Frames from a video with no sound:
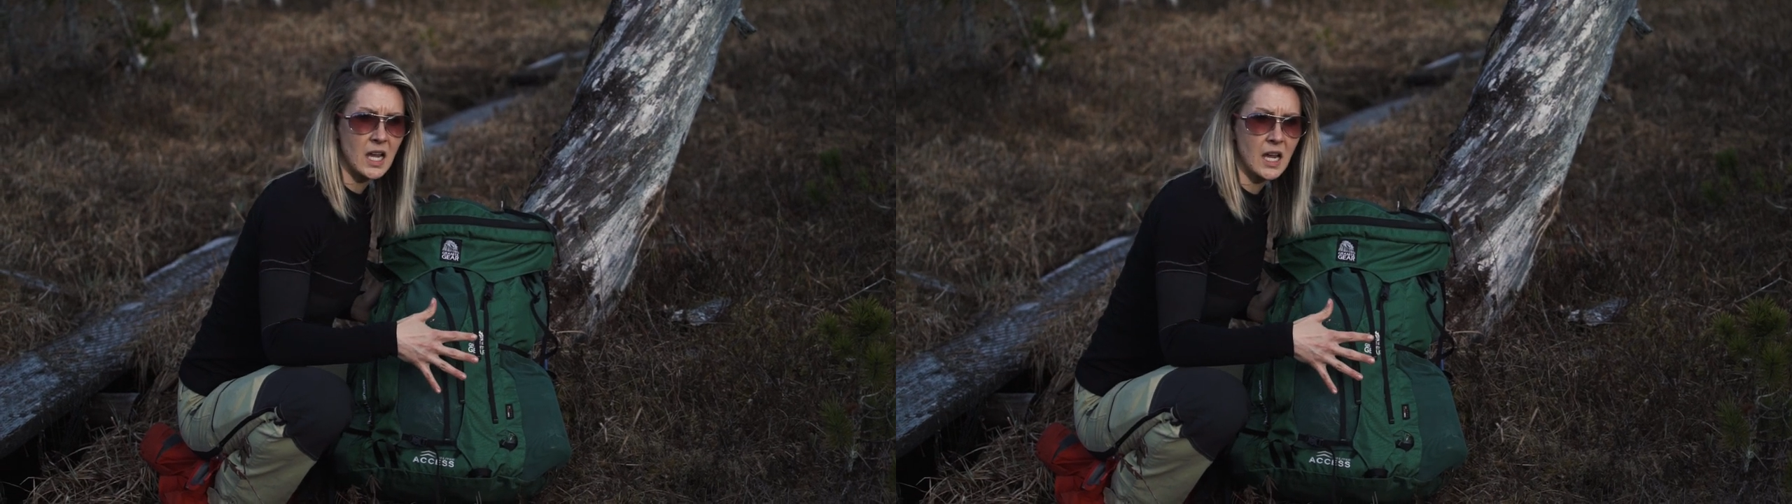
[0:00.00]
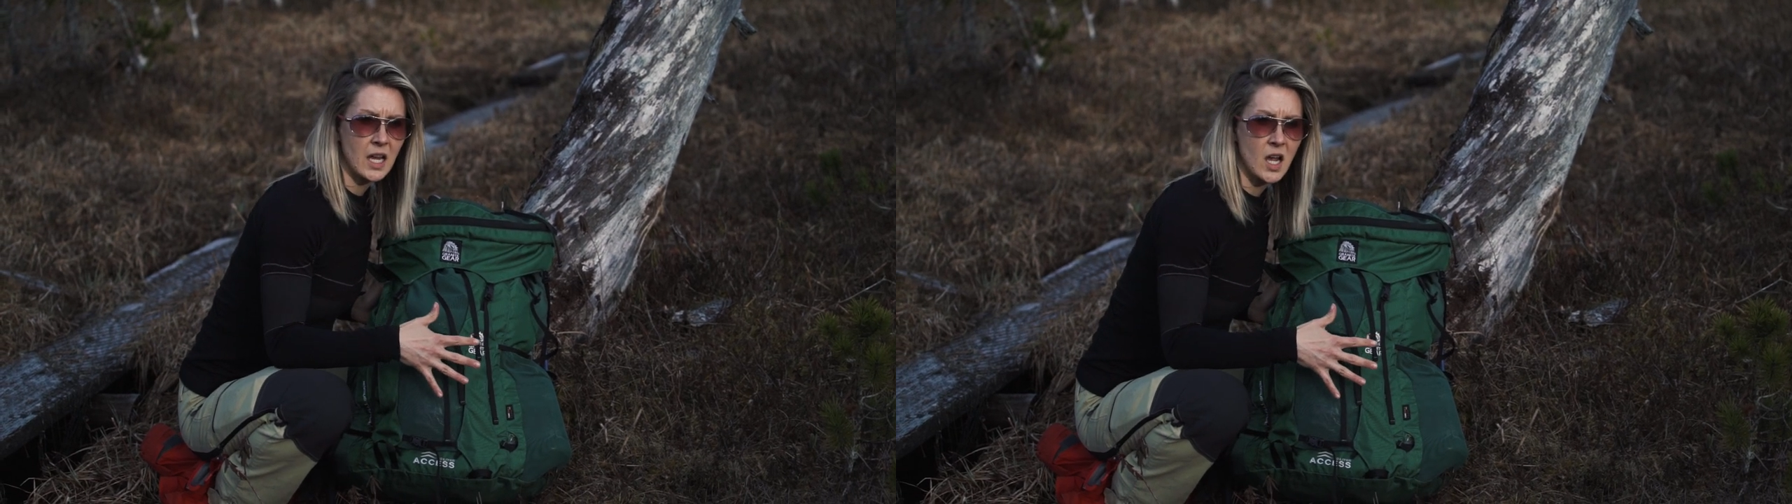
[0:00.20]

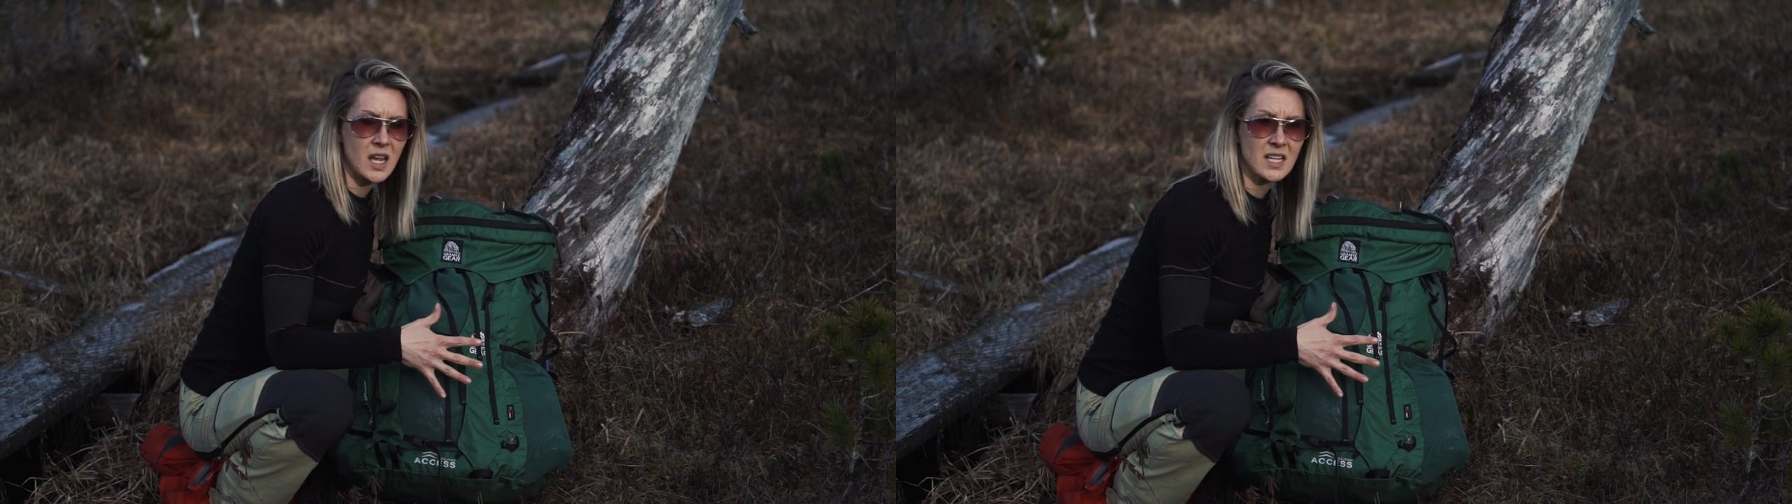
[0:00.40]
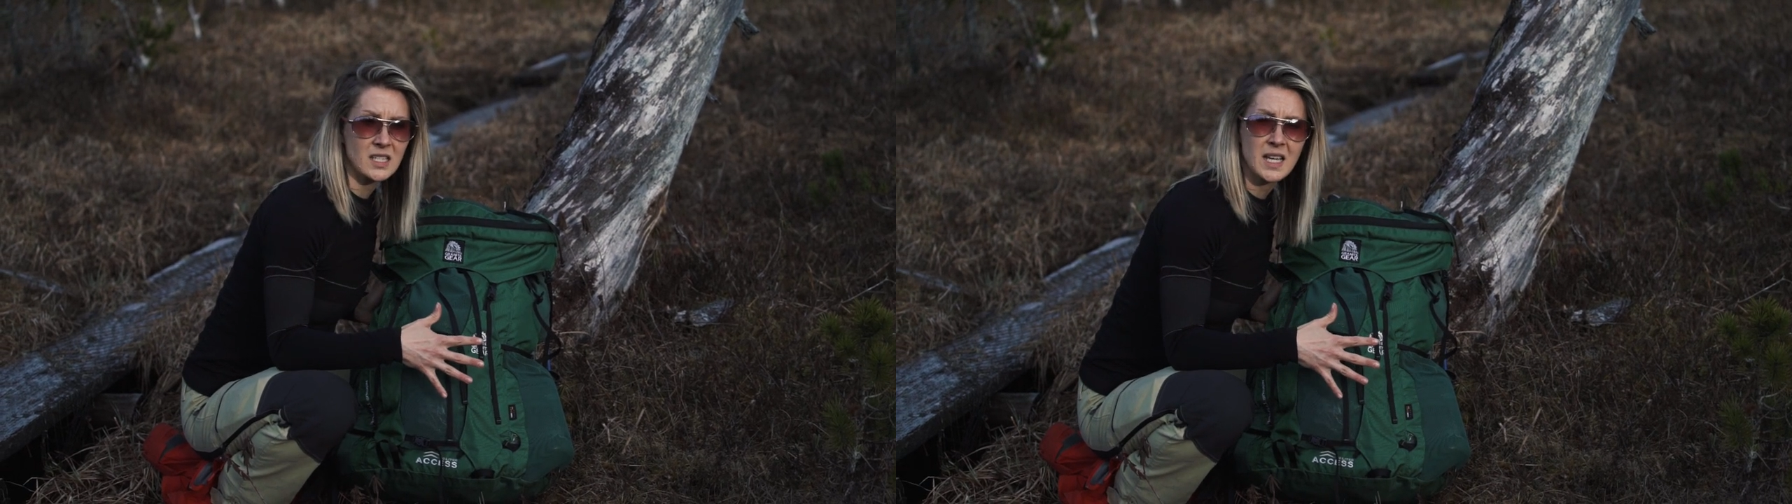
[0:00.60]
I
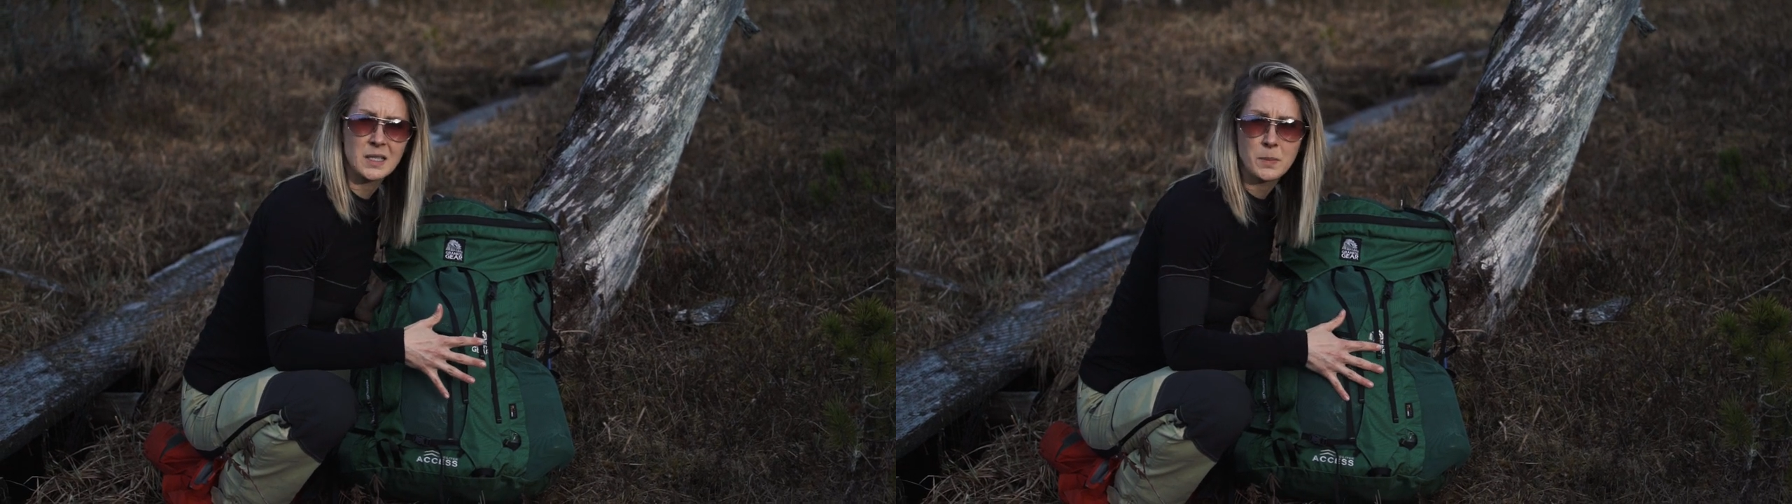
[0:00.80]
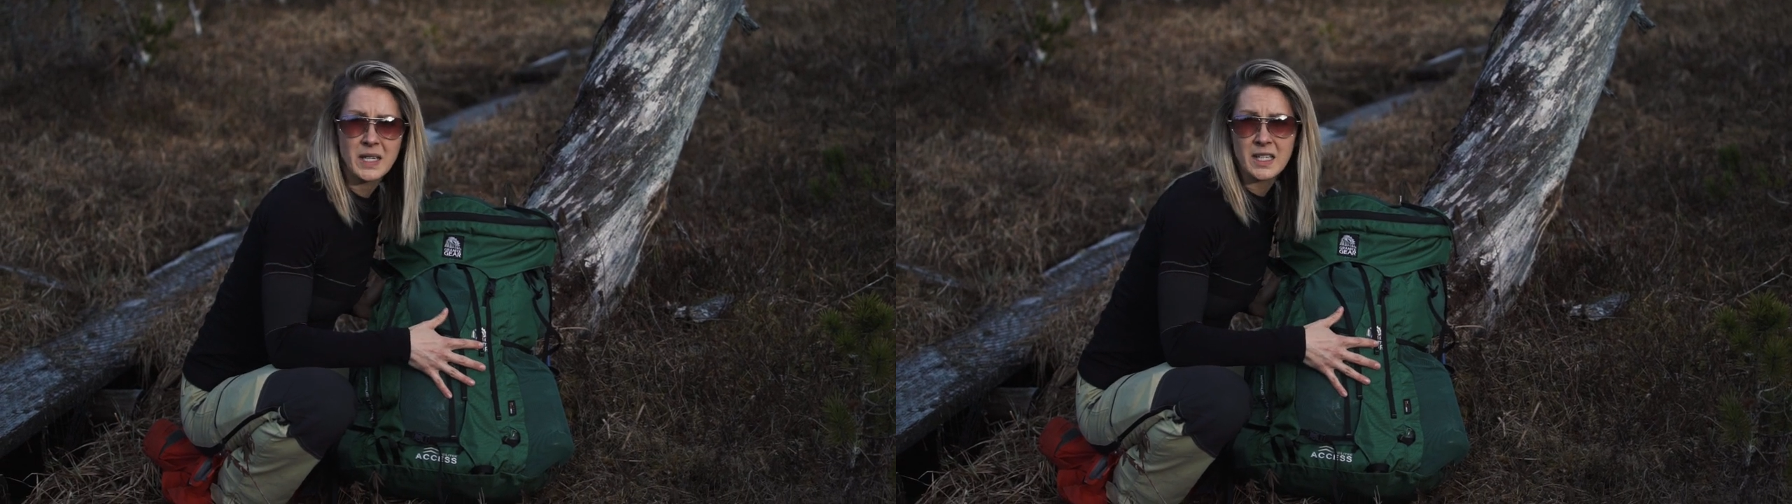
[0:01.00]
got a size
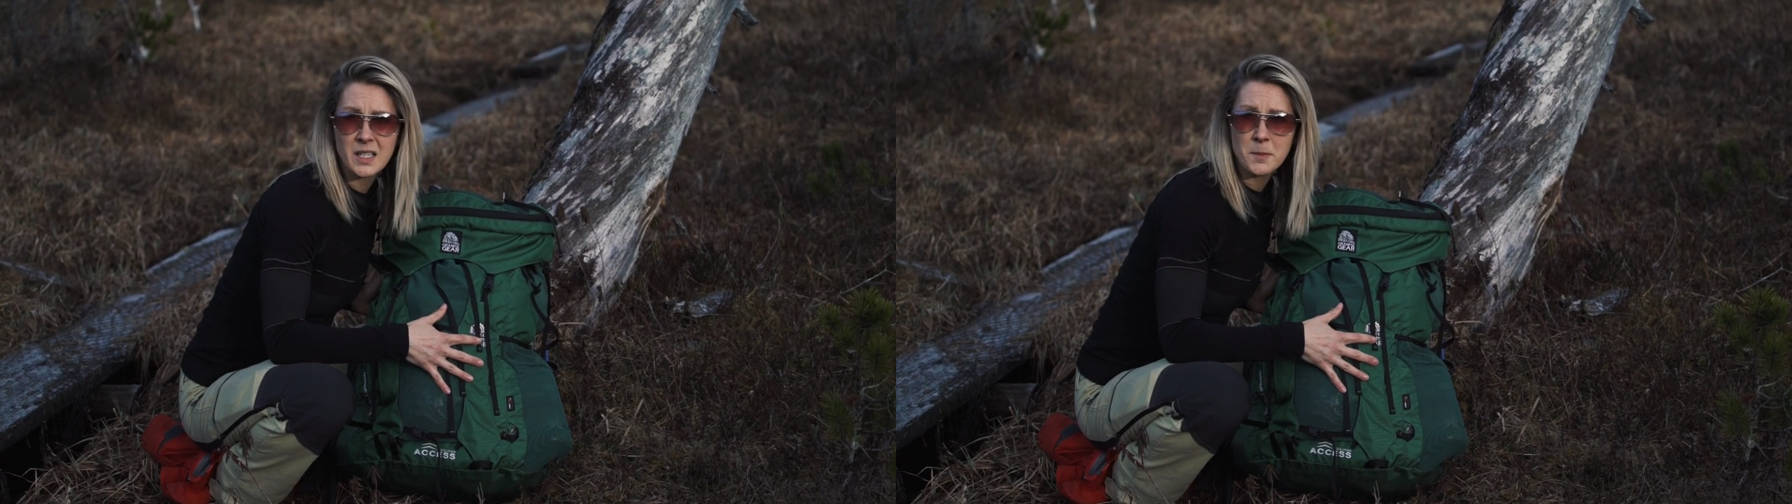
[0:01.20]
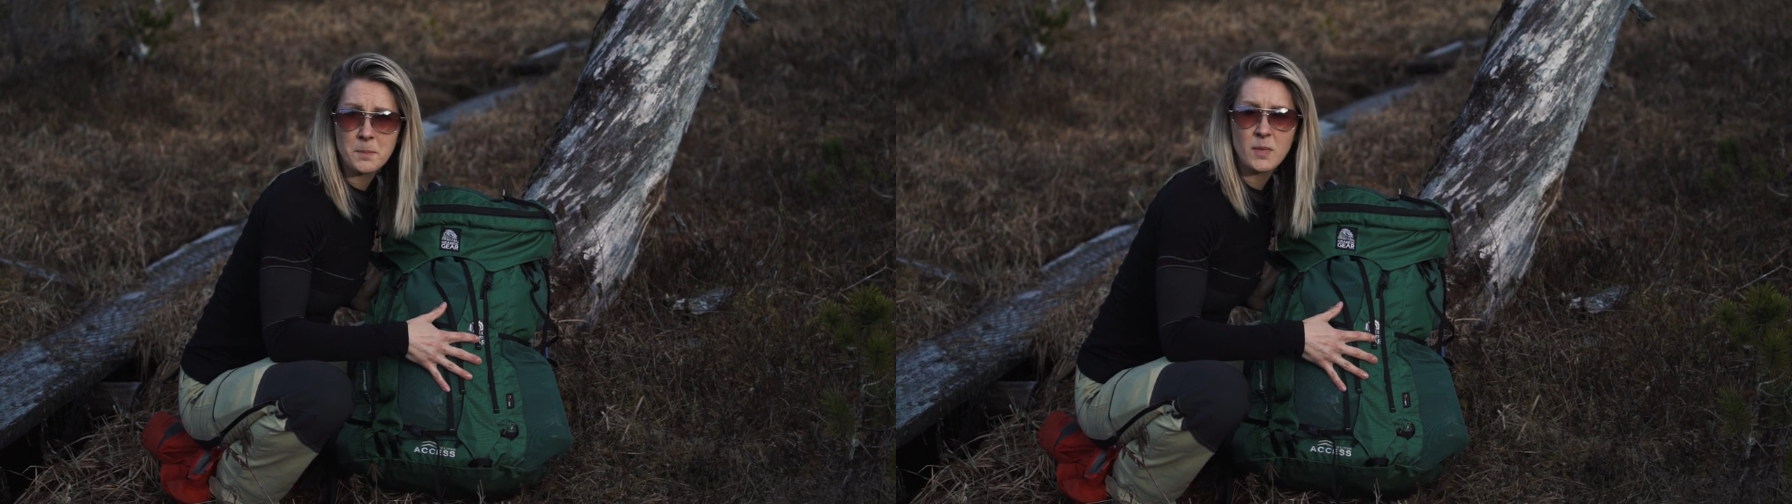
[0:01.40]

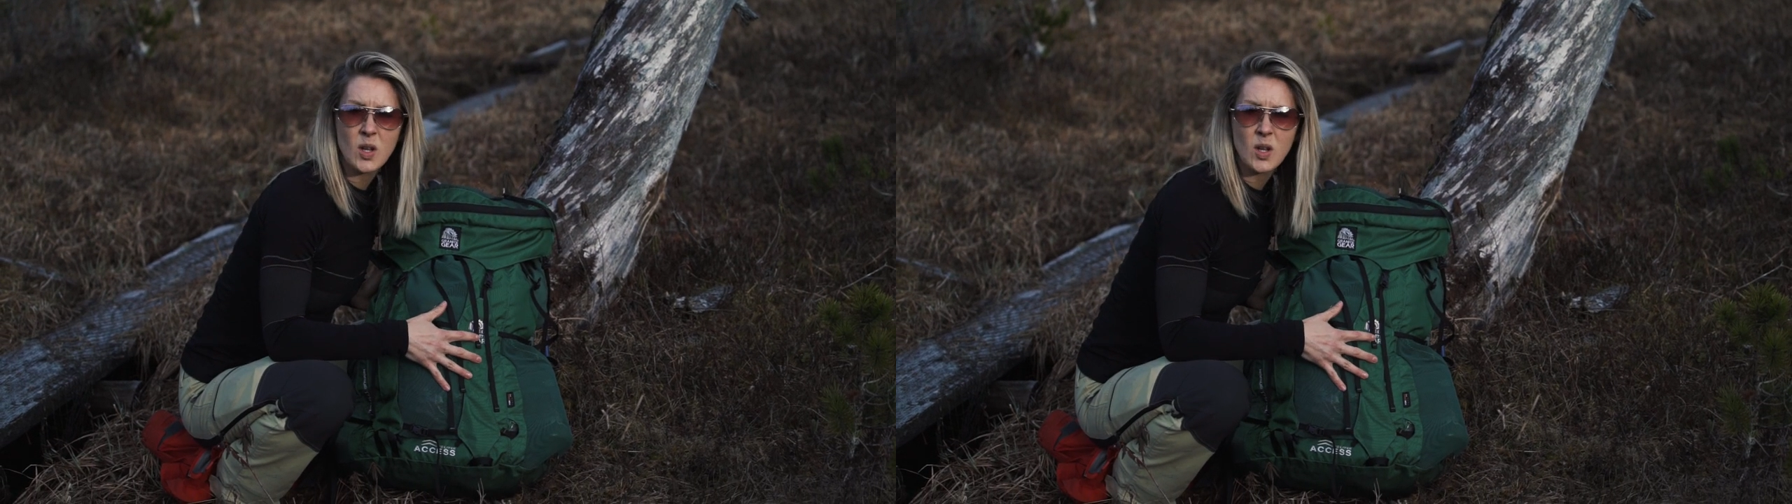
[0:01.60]
medium,